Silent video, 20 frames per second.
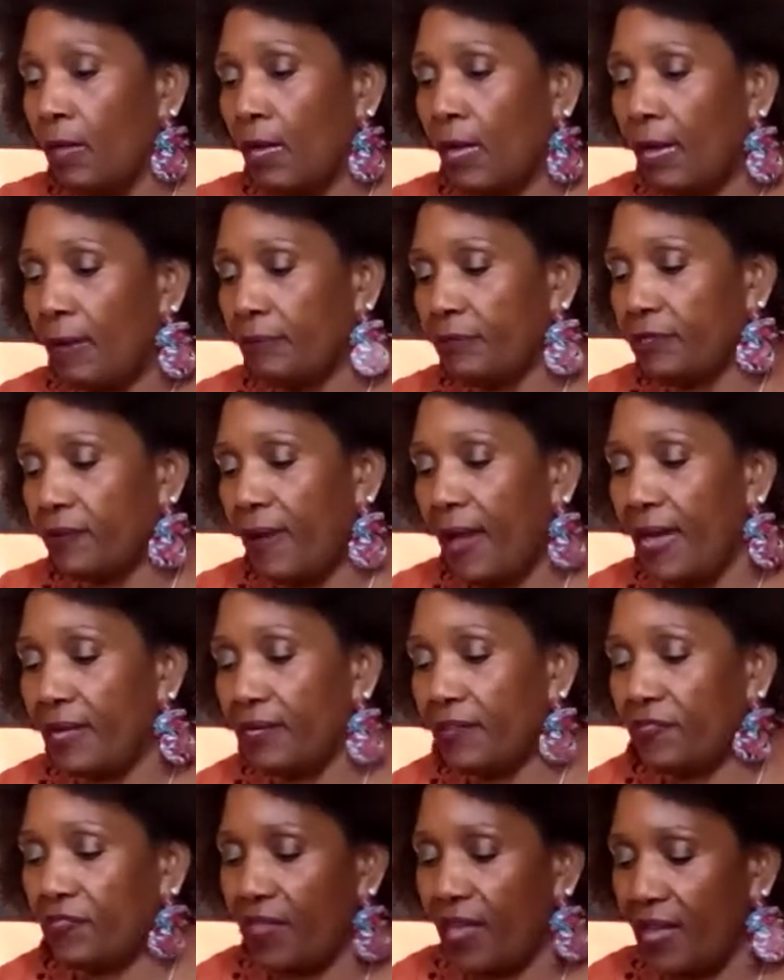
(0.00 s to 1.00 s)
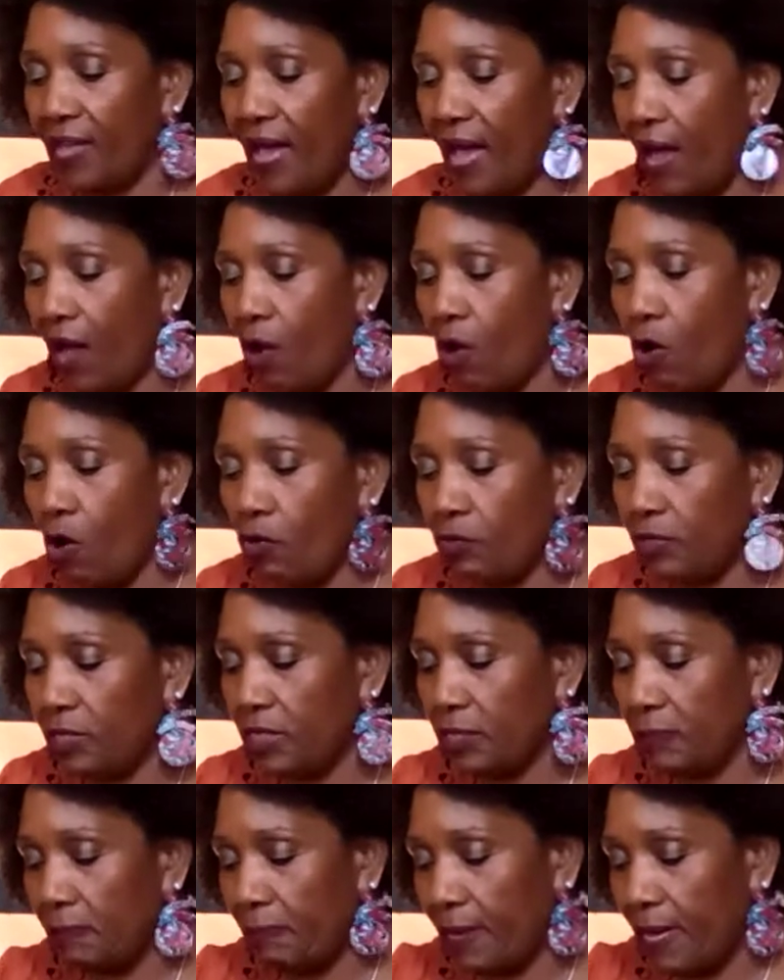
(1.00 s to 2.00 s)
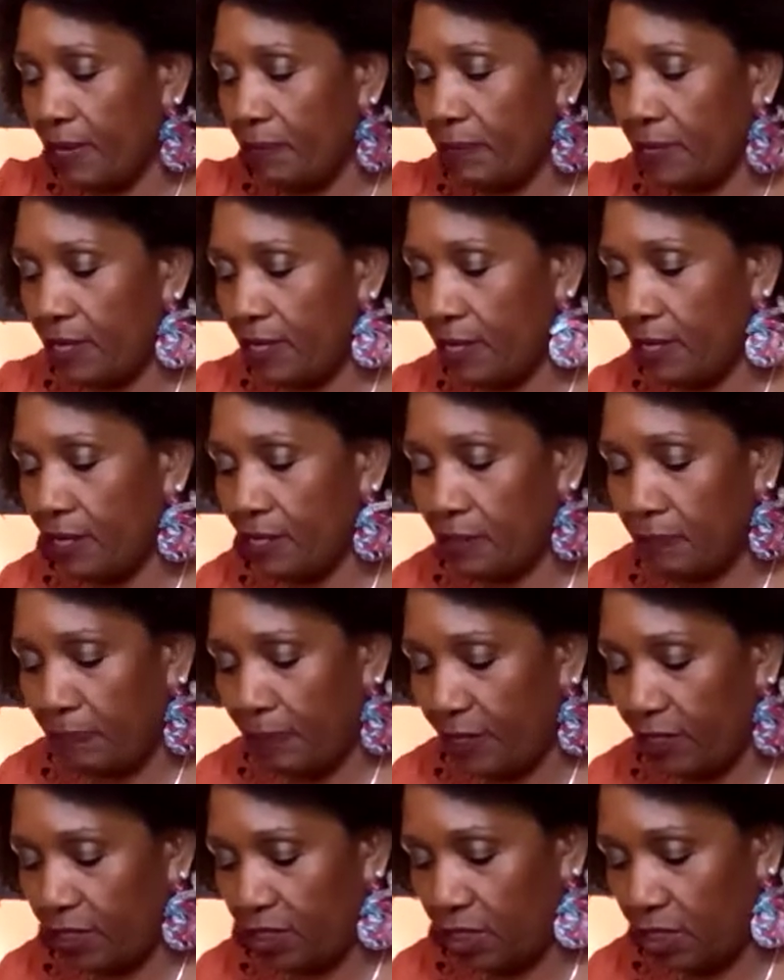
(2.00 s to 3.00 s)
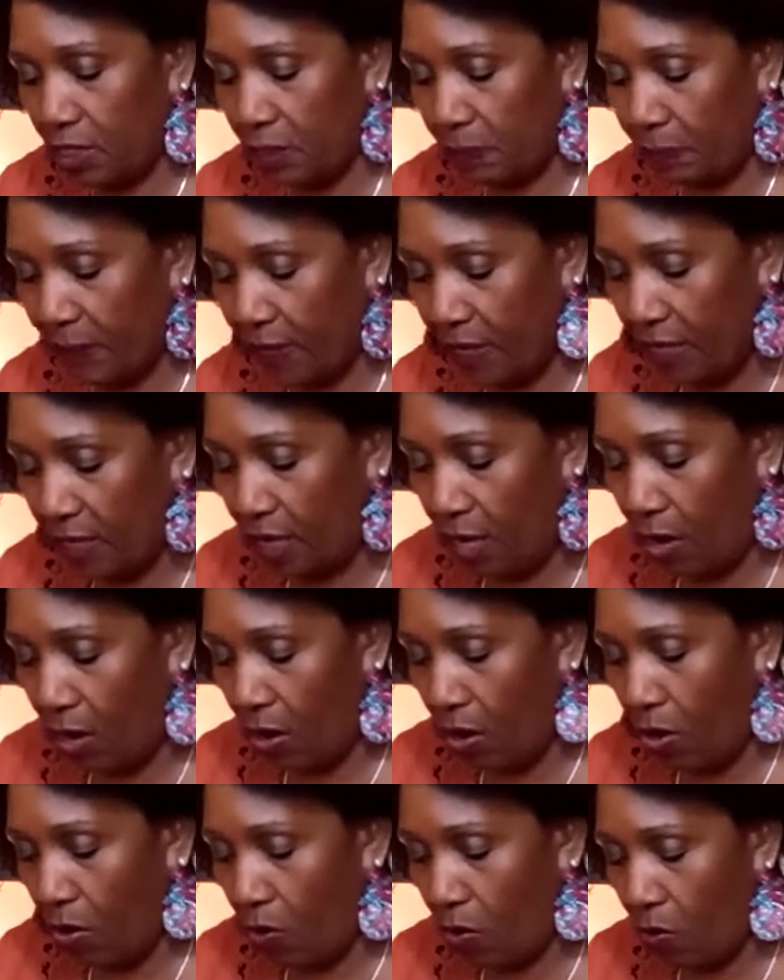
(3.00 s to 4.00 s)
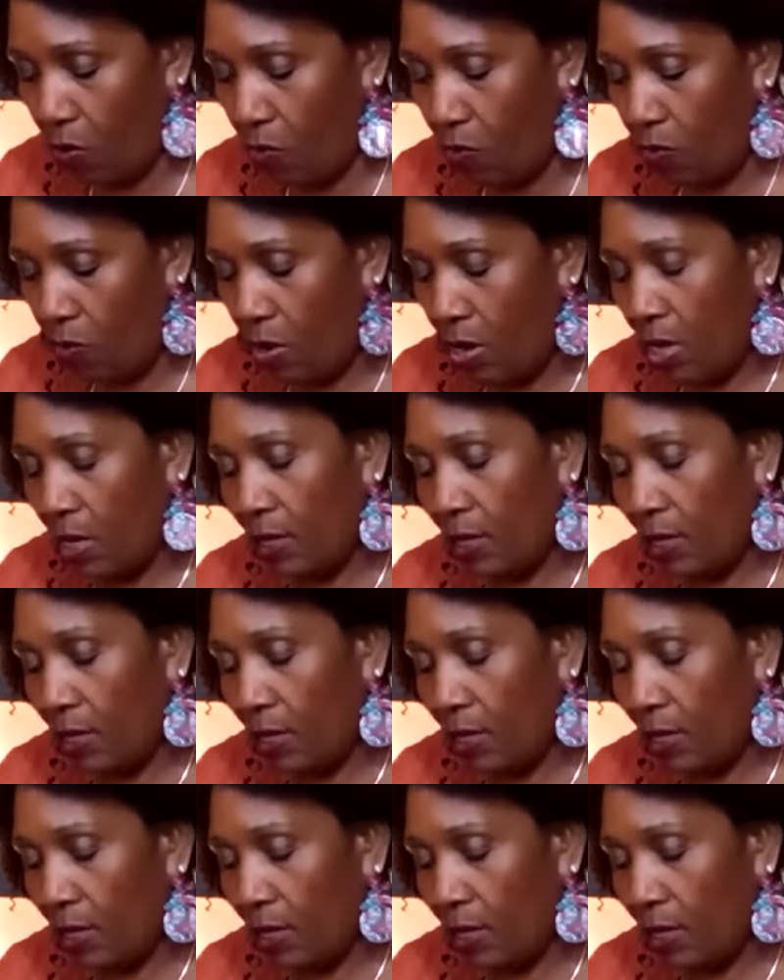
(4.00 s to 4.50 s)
I'm trying to think how old this baby is, but she's plenty old.